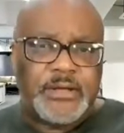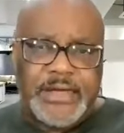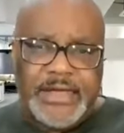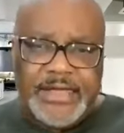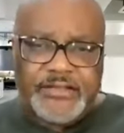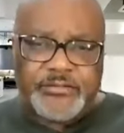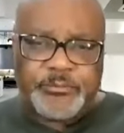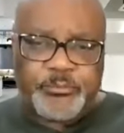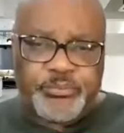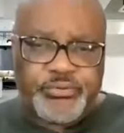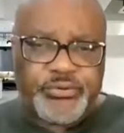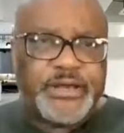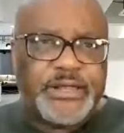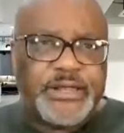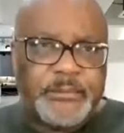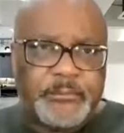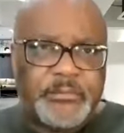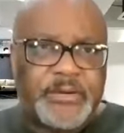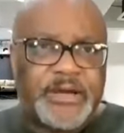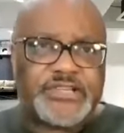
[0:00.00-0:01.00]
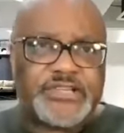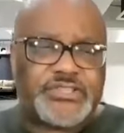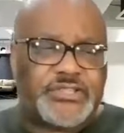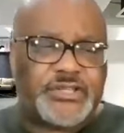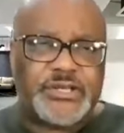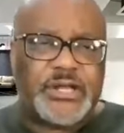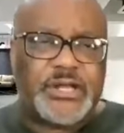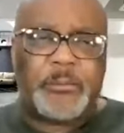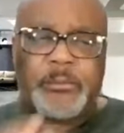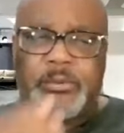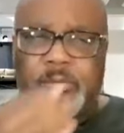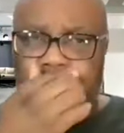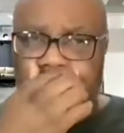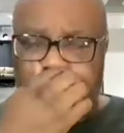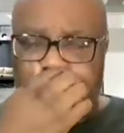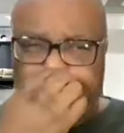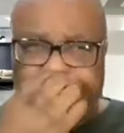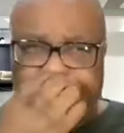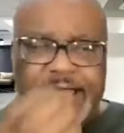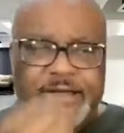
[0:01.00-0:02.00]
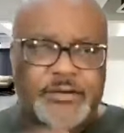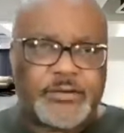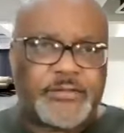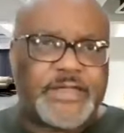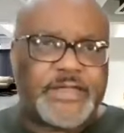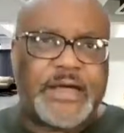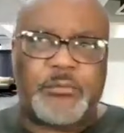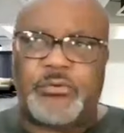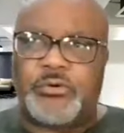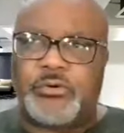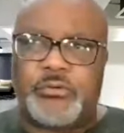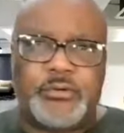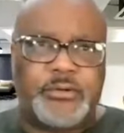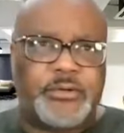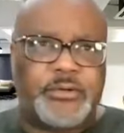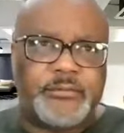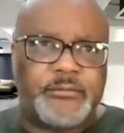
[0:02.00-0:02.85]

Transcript: is pretty much the number one factor that will